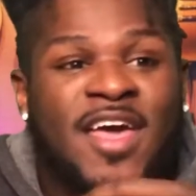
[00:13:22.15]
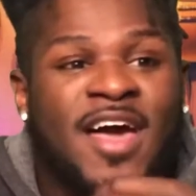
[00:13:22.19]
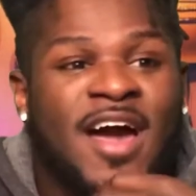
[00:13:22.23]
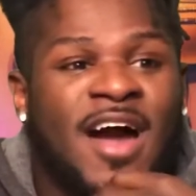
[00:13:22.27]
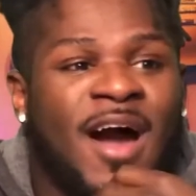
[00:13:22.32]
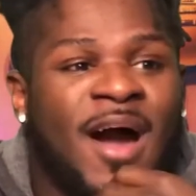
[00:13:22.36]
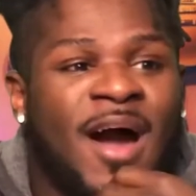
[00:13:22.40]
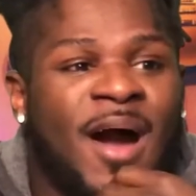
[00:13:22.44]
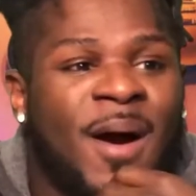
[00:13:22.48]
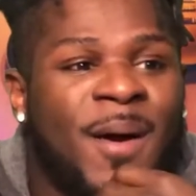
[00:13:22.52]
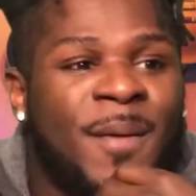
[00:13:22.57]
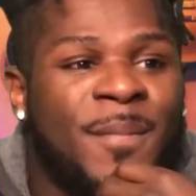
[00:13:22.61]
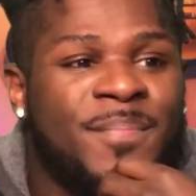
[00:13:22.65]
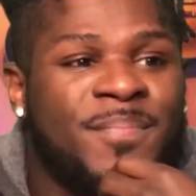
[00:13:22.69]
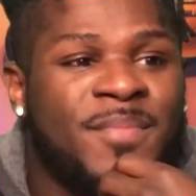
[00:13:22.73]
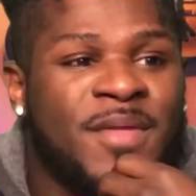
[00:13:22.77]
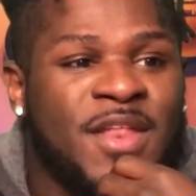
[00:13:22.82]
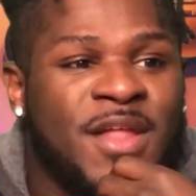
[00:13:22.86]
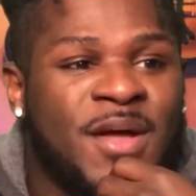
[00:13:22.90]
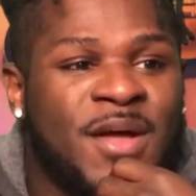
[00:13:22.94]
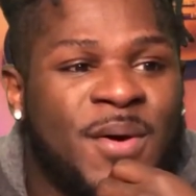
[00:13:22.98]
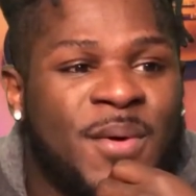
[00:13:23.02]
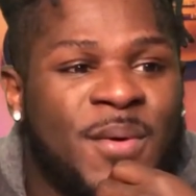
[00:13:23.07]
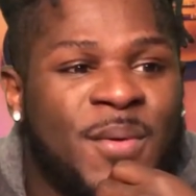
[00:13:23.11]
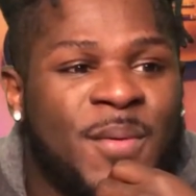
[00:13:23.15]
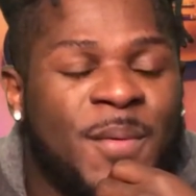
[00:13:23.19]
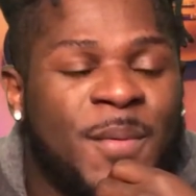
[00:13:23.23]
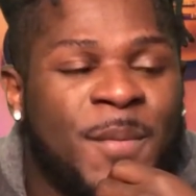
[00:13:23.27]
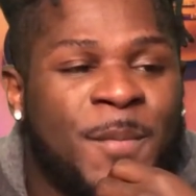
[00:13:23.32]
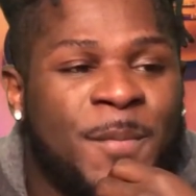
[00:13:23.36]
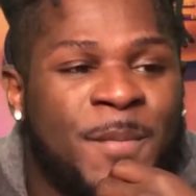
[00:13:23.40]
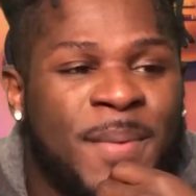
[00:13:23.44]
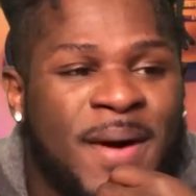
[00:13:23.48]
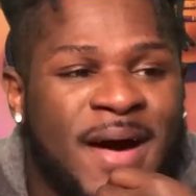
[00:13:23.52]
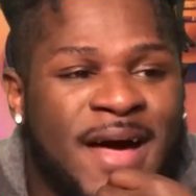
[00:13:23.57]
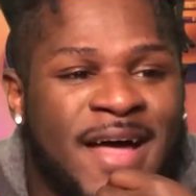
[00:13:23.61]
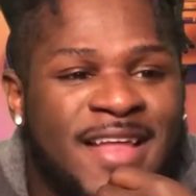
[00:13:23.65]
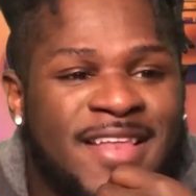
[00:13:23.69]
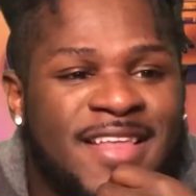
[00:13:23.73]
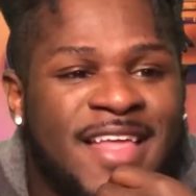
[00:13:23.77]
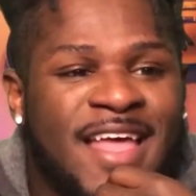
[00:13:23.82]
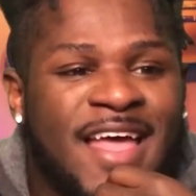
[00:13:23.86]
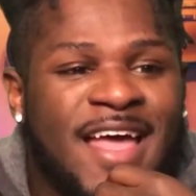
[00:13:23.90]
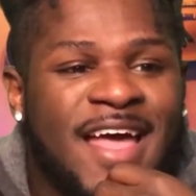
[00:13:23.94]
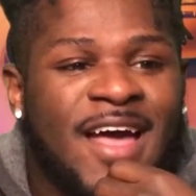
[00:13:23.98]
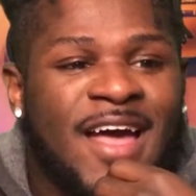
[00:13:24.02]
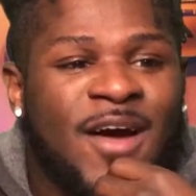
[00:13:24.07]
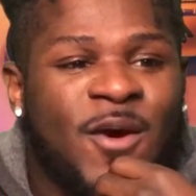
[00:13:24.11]
but
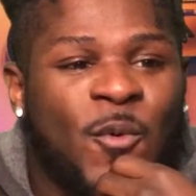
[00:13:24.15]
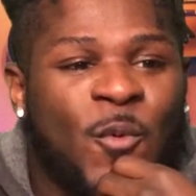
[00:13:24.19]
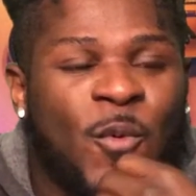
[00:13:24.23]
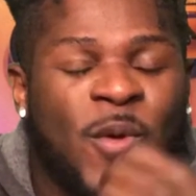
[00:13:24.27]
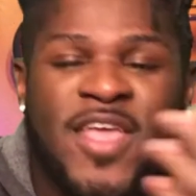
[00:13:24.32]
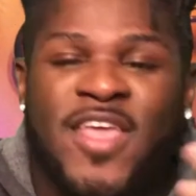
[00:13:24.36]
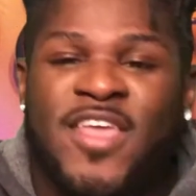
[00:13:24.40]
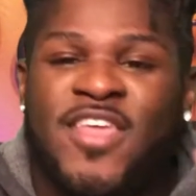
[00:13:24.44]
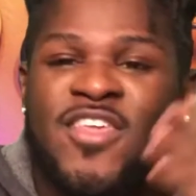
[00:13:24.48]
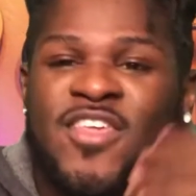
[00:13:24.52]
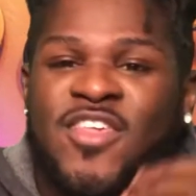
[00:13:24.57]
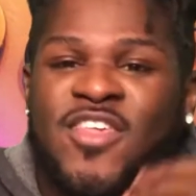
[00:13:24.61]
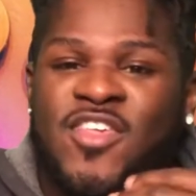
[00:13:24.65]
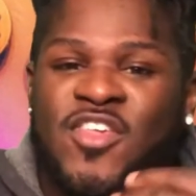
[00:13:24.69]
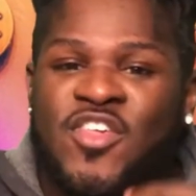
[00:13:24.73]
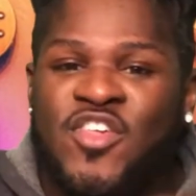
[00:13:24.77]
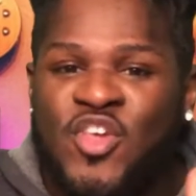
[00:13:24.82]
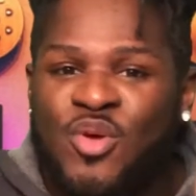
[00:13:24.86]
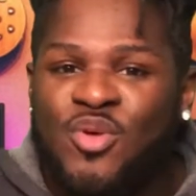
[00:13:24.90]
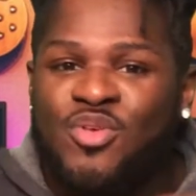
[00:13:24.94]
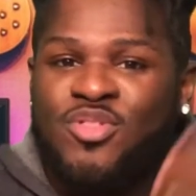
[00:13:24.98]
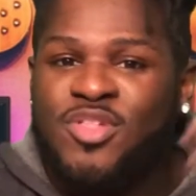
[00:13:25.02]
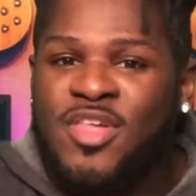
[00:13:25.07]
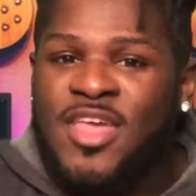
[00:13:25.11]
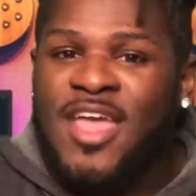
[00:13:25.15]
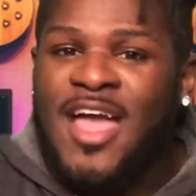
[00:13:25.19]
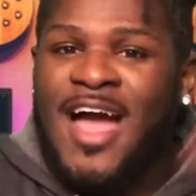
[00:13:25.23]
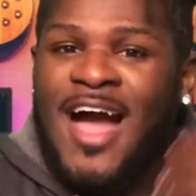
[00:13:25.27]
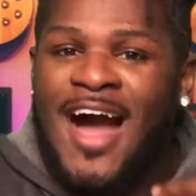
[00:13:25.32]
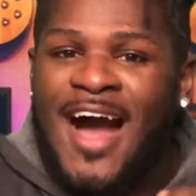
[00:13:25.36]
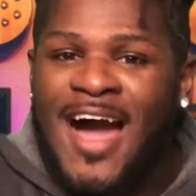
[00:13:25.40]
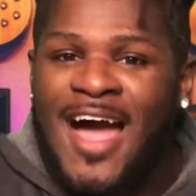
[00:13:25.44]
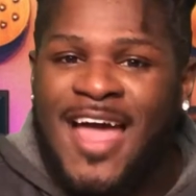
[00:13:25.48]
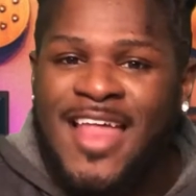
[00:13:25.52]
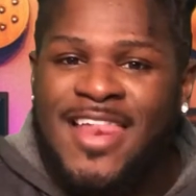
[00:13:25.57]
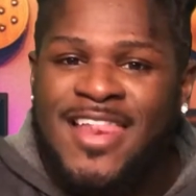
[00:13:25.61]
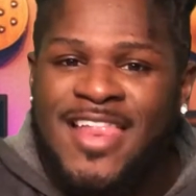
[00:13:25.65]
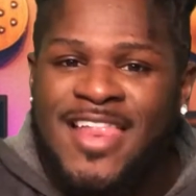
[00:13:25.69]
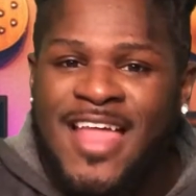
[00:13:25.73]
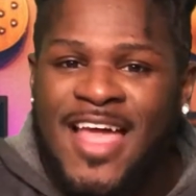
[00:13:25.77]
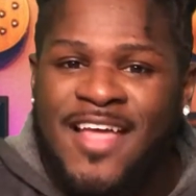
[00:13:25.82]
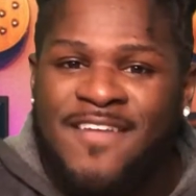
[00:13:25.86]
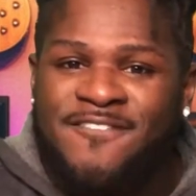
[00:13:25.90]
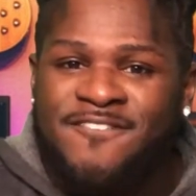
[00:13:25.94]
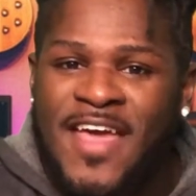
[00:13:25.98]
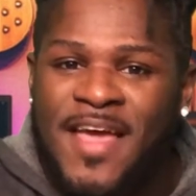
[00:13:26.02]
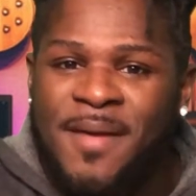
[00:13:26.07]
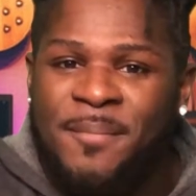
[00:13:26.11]
we usually hide
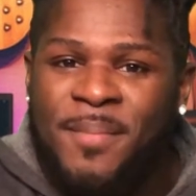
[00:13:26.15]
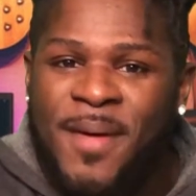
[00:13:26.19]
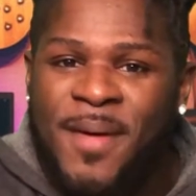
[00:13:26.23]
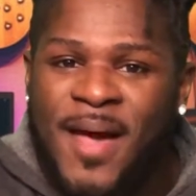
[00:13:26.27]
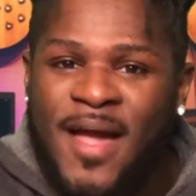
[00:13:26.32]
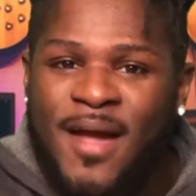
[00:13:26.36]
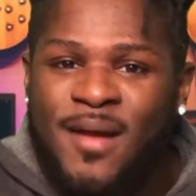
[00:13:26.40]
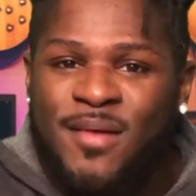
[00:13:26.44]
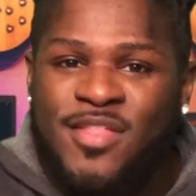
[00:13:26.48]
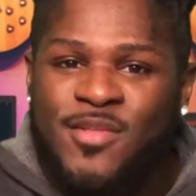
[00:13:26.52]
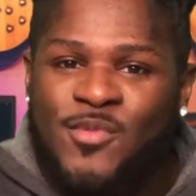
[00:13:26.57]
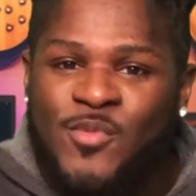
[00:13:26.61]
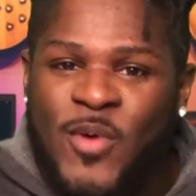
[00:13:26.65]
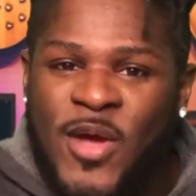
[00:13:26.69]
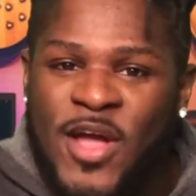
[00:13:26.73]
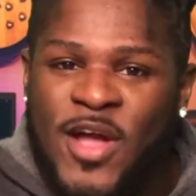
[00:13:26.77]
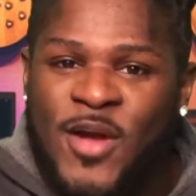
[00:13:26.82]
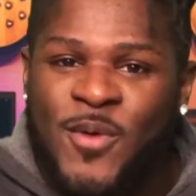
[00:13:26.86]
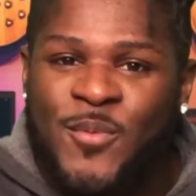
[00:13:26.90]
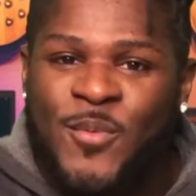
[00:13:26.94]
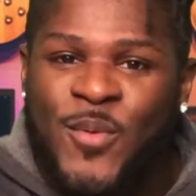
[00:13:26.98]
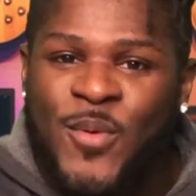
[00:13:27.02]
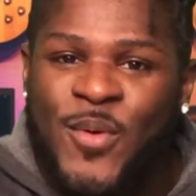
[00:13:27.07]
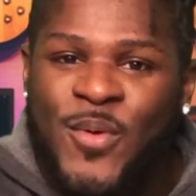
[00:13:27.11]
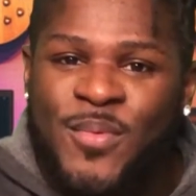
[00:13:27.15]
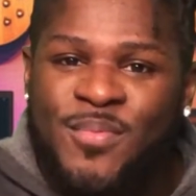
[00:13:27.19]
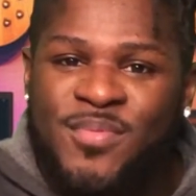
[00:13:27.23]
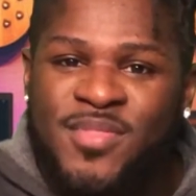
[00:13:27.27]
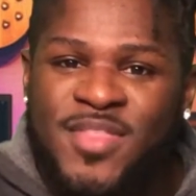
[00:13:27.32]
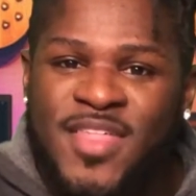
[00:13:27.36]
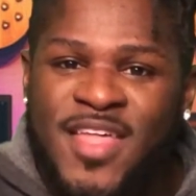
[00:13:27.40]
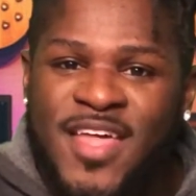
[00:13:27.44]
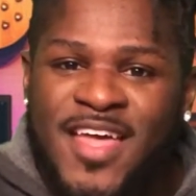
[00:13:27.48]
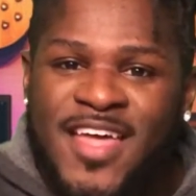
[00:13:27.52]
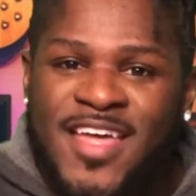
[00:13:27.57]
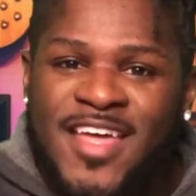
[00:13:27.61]
like vampires and werewolves,